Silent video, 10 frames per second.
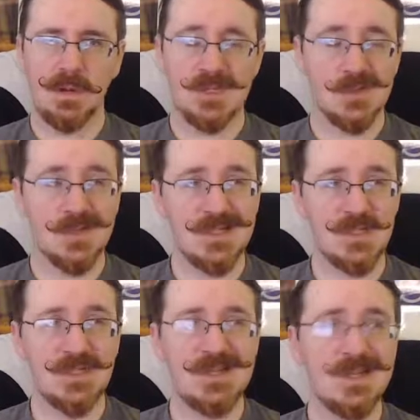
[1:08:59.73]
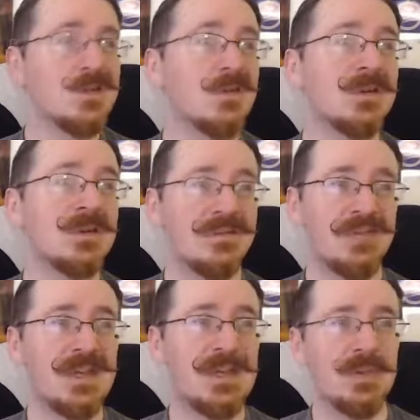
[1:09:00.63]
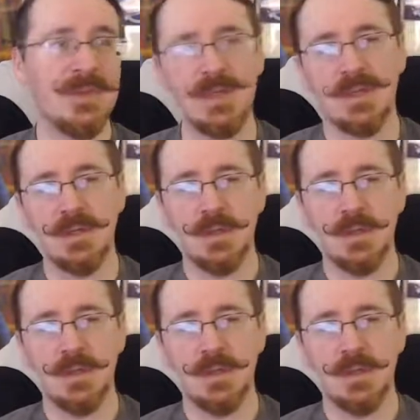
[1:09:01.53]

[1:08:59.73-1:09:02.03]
So that's what they call a family.